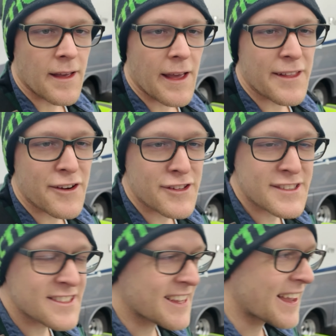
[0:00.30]
Hey there,
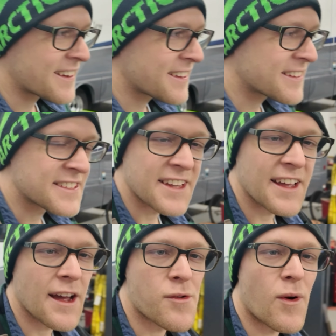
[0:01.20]
this is Andy, and
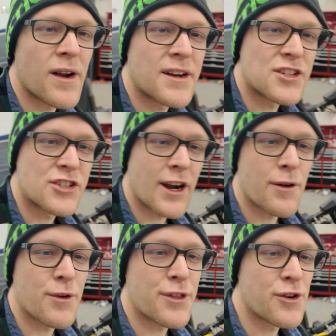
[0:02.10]
today I wanted to
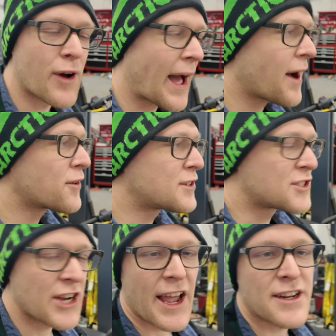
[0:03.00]
share with you how to
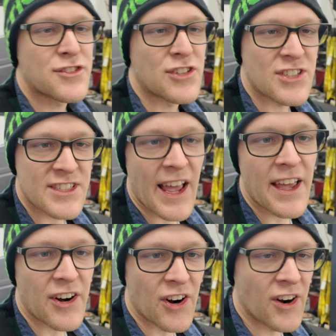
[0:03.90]
change the
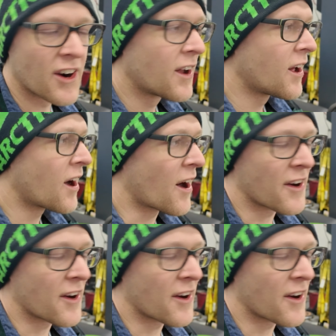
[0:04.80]
stator on